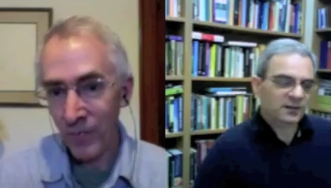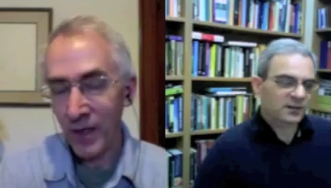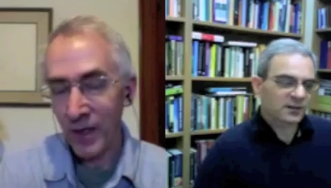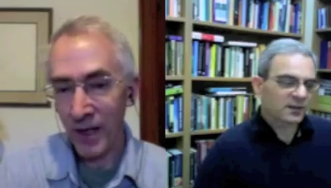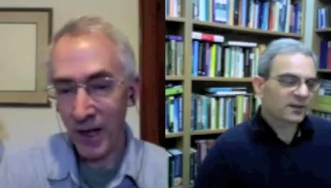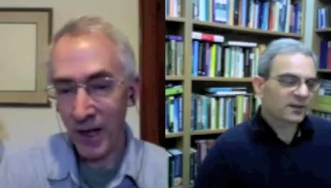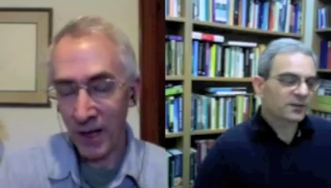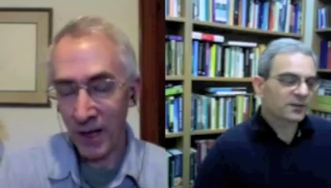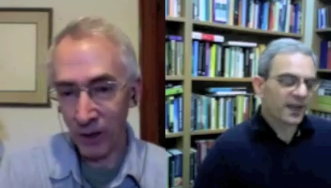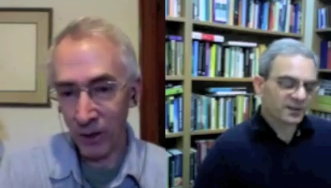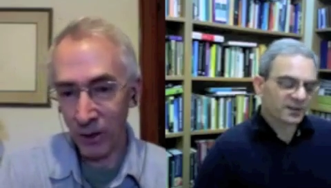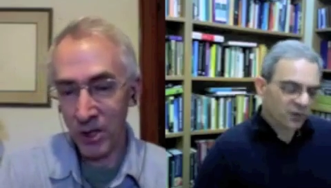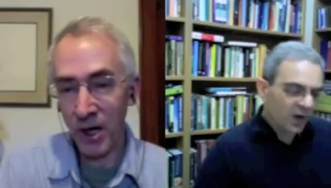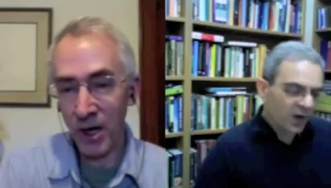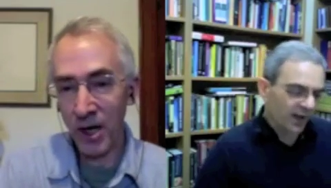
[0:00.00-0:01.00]
Speaker 1: in
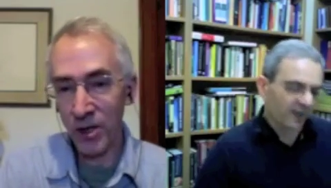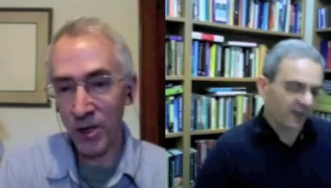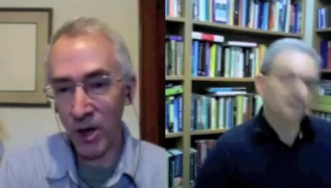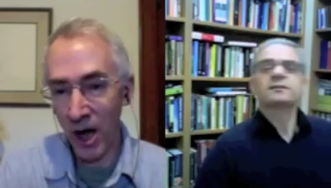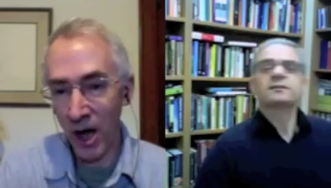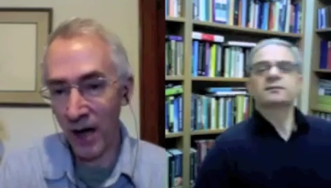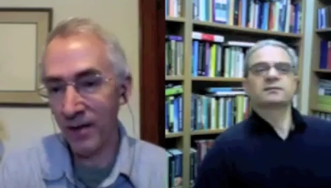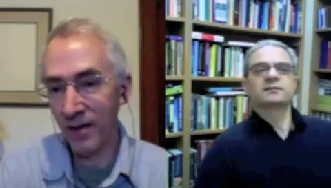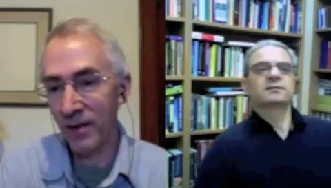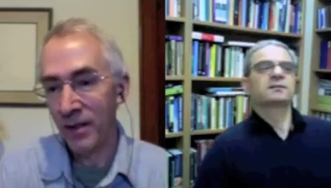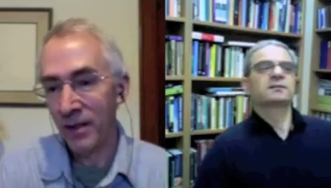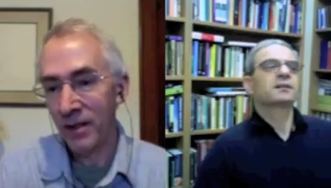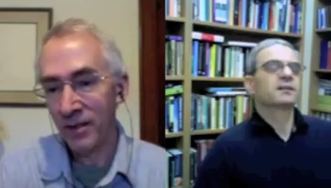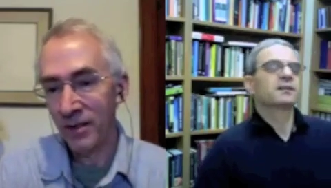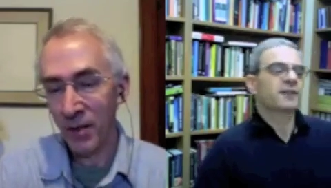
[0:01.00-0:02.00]
evolutionary right. thought.
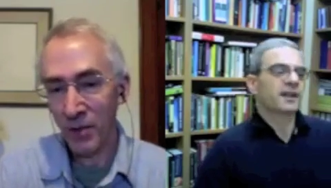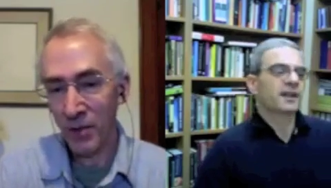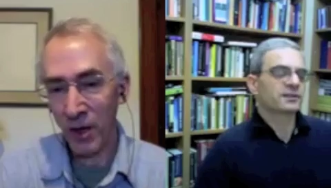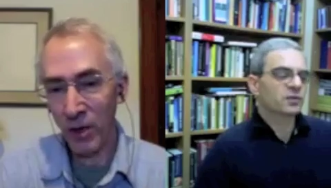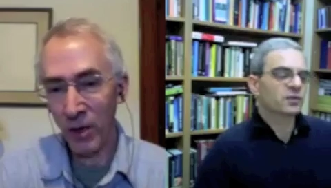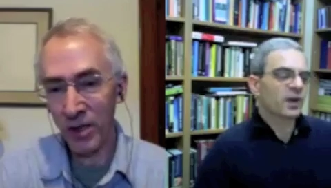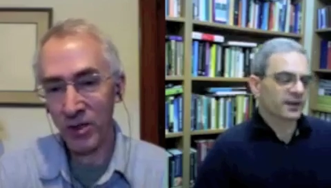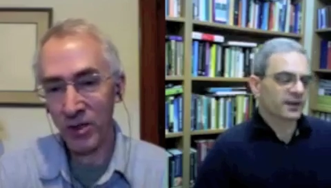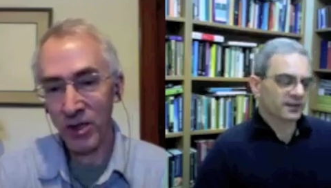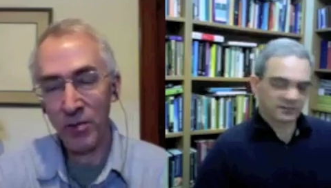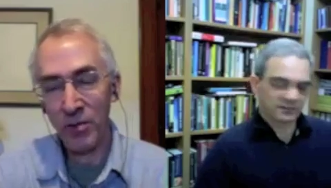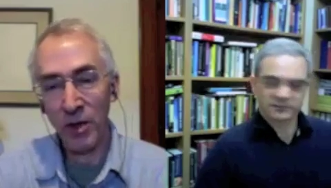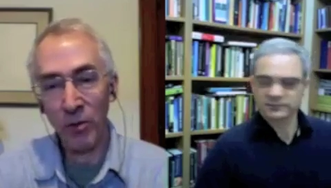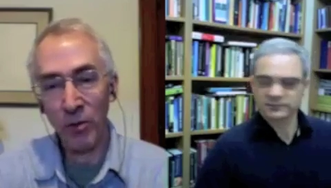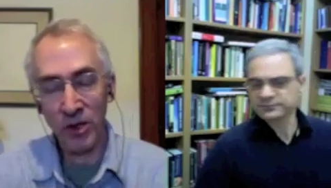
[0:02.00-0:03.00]
Something which, right.
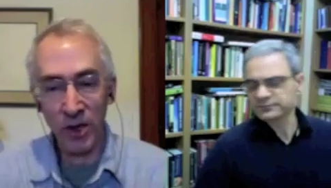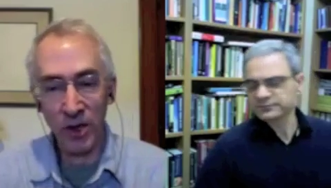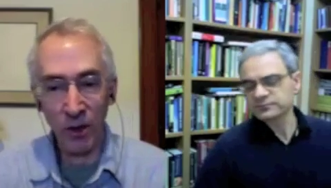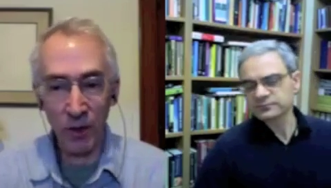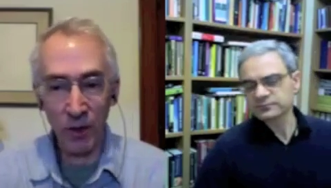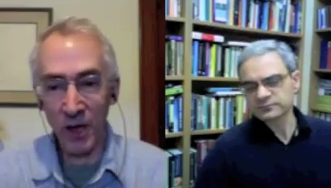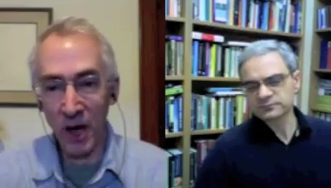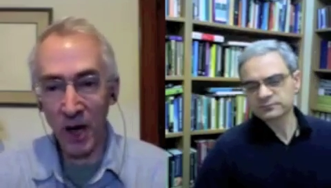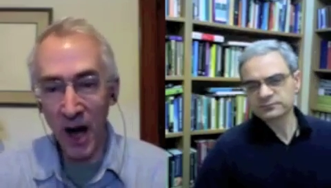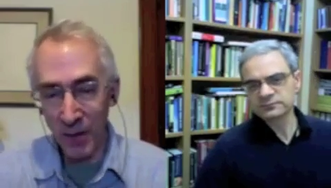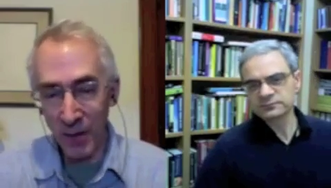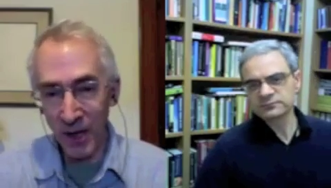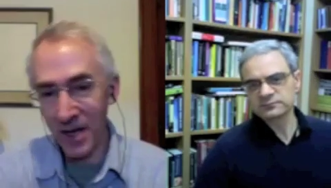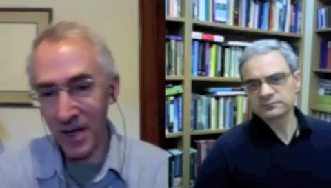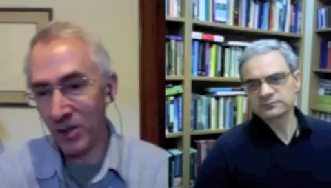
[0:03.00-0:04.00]
something which has only been
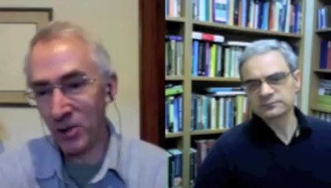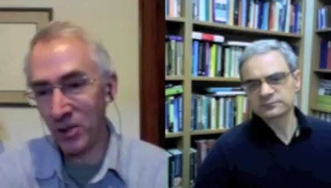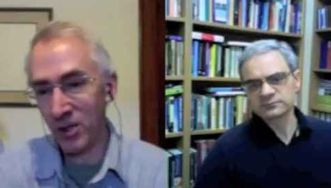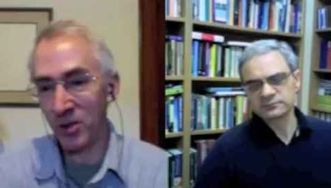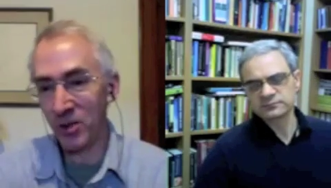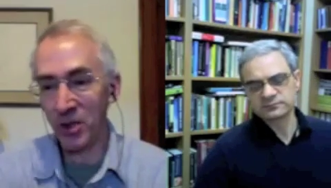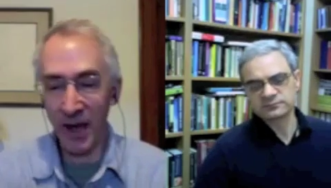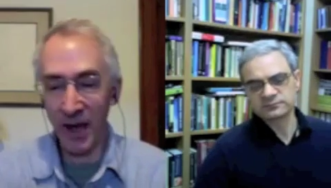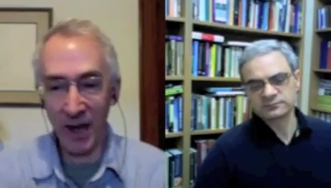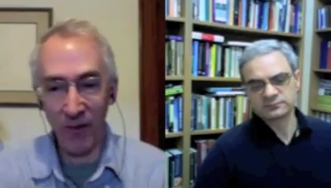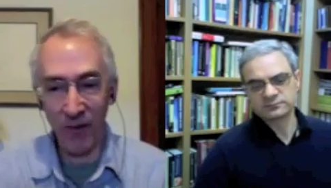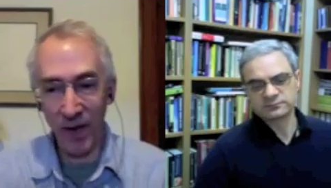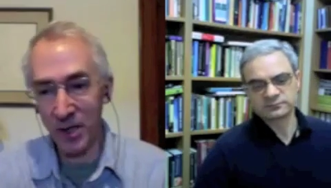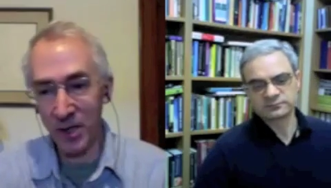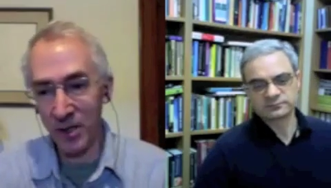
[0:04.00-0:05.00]
remedied since the
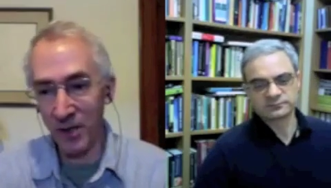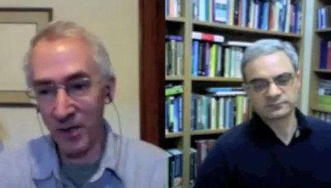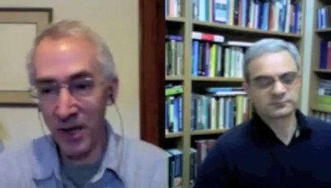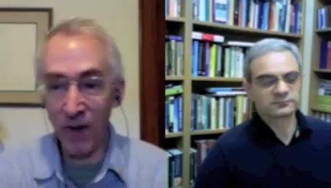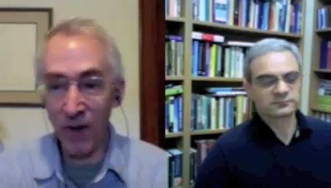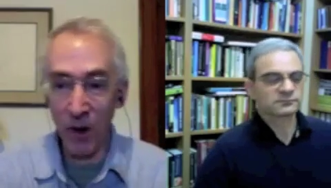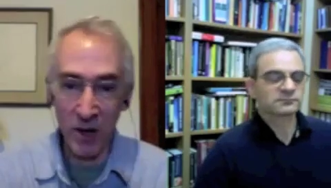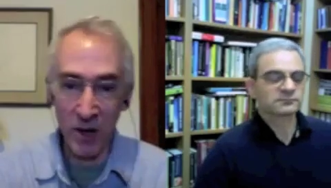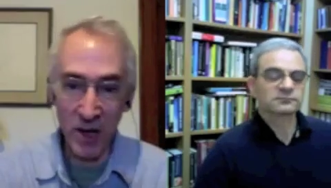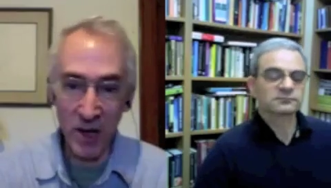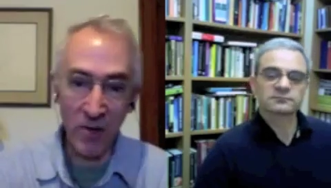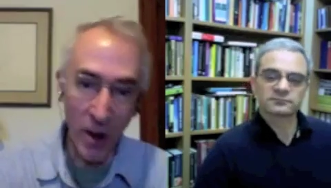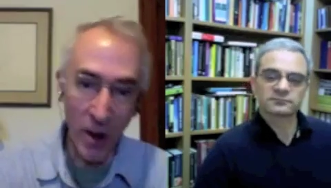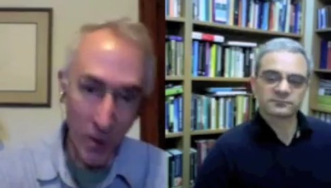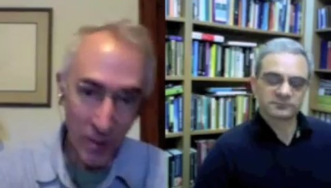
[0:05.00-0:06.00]
advent of Evo
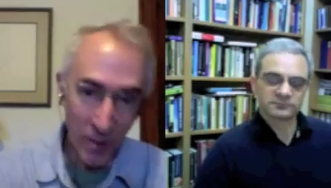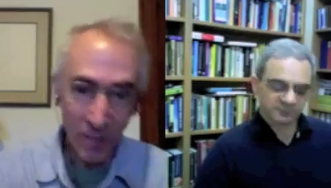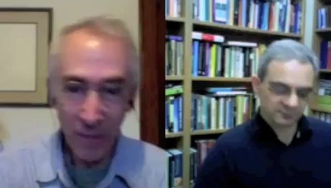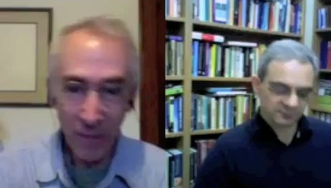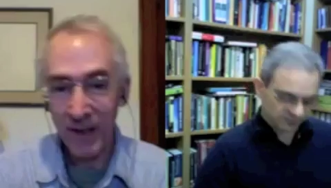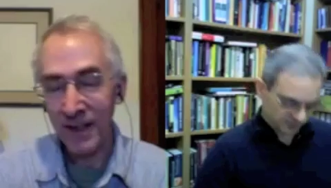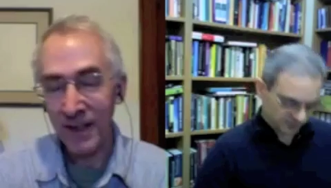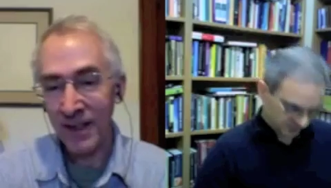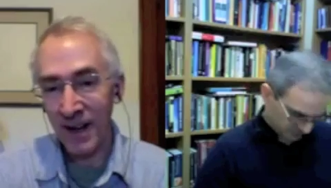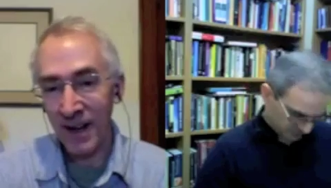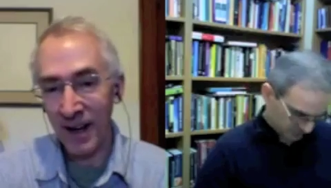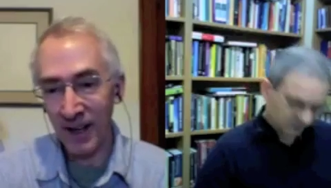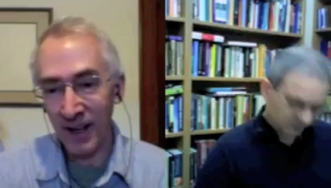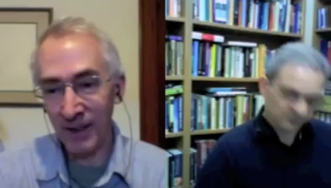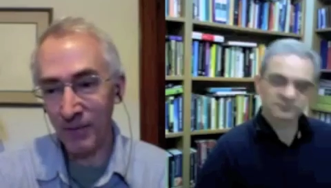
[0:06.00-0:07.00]
Devo,
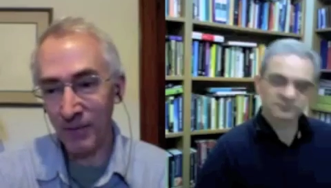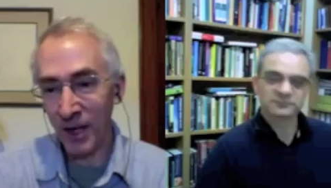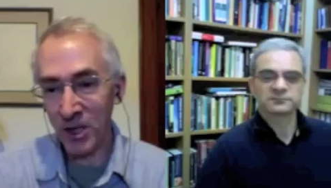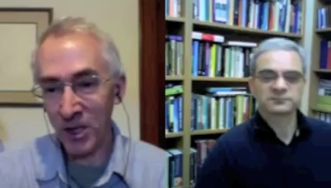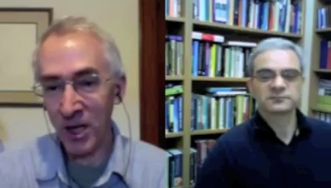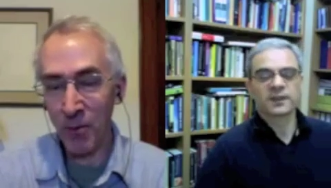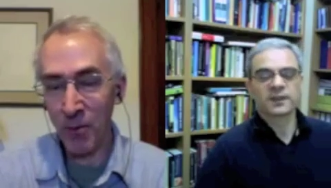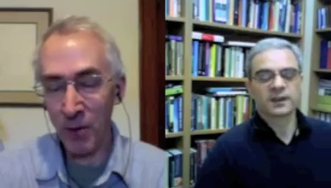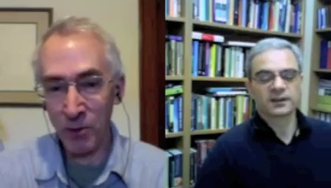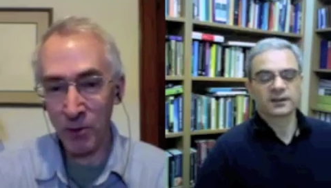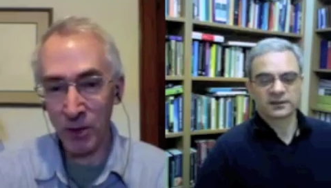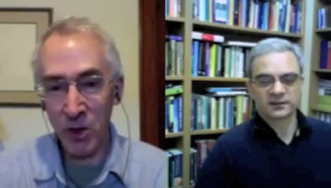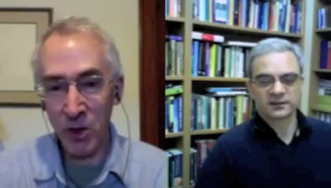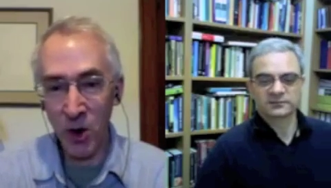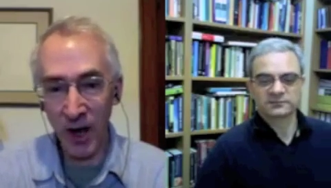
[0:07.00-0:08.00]
uh, a term which
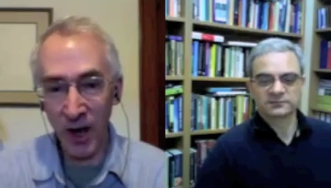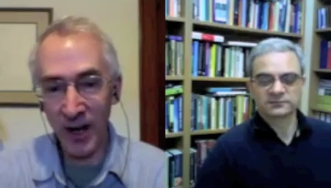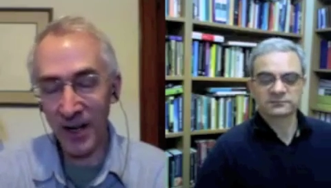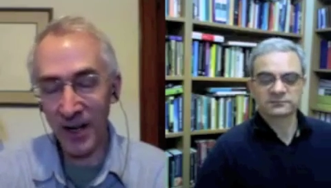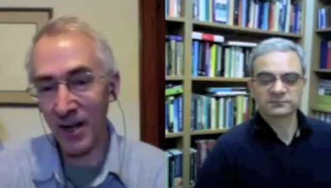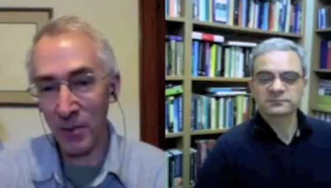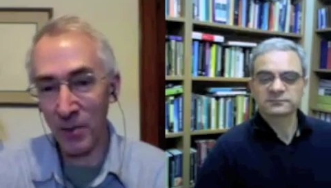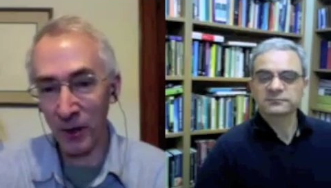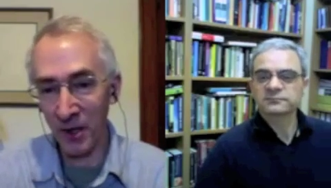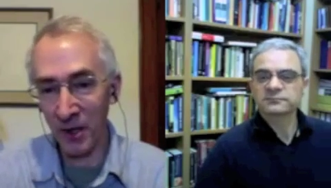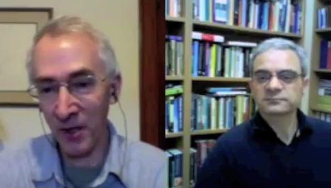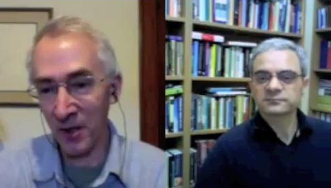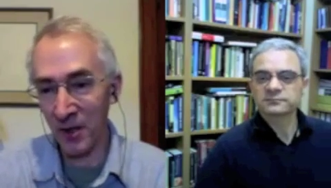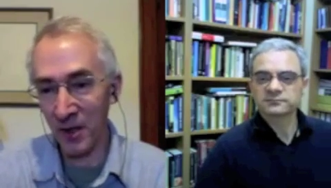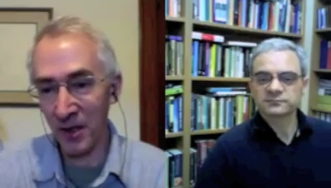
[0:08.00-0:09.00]
was coined, I
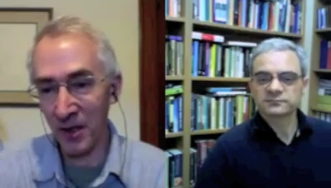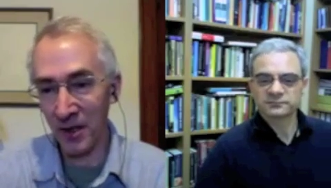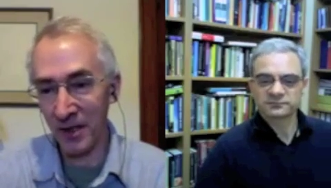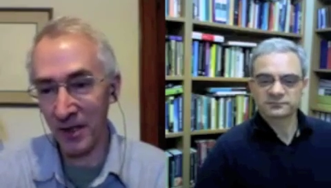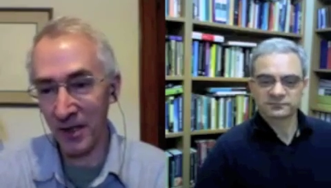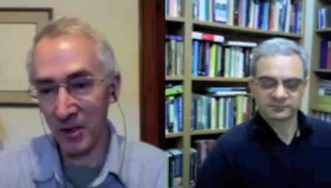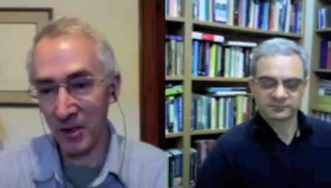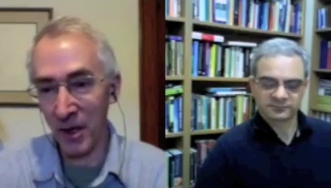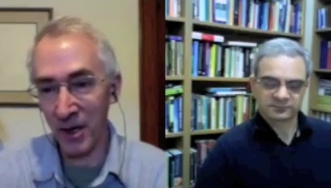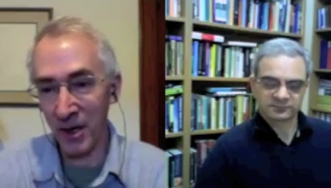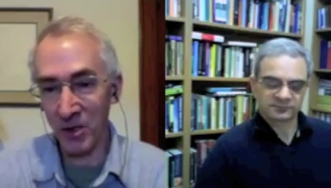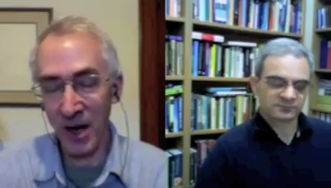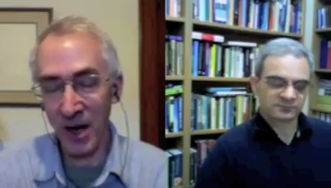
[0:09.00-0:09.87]
believe, in the, as late as the